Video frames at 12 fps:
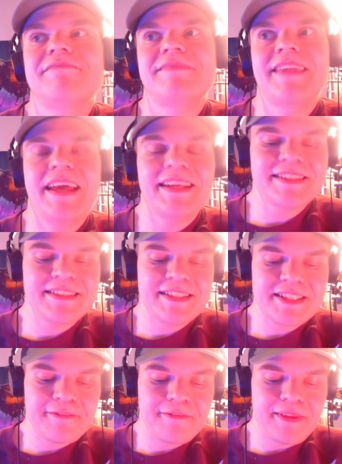that is
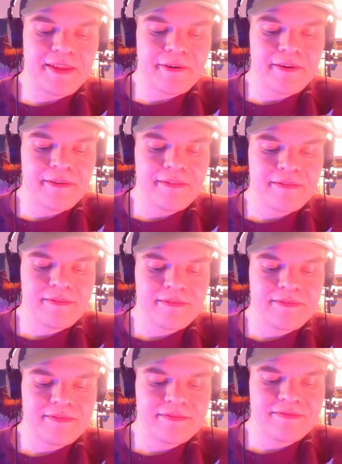just fear.
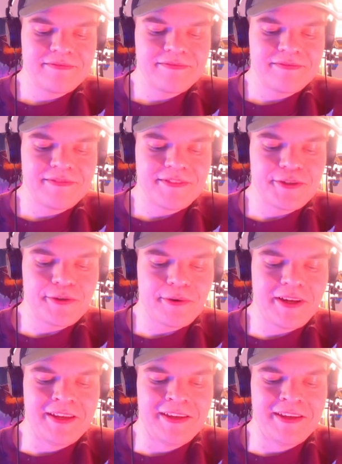Sorry